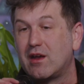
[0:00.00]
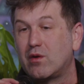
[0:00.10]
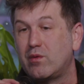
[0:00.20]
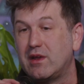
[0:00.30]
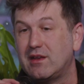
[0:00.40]

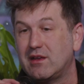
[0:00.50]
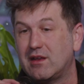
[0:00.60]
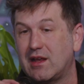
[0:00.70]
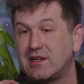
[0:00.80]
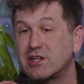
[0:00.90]

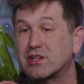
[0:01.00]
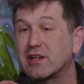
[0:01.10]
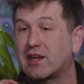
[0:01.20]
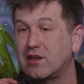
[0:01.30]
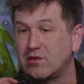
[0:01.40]
we
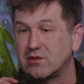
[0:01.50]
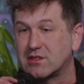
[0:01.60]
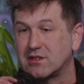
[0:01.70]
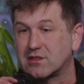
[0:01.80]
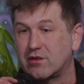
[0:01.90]
additionally can
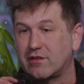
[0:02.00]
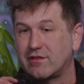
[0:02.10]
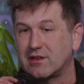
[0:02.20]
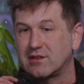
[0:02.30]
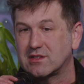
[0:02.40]
use sort of
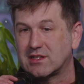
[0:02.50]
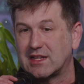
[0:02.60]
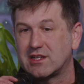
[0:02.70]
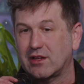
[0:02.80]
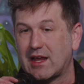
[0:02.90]
a
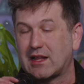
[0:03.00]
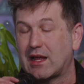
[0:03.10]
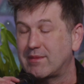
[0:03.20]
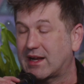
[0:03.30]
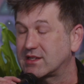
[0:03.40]
Celestia-like
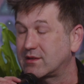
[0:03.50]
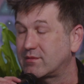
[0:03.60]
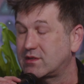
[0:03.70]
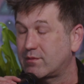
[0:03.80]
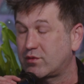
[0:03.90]
client mechanism
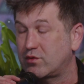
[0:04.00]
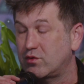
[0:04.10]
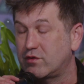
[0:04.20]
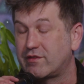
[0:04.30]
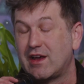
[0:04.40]
to
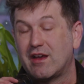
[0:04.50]
prove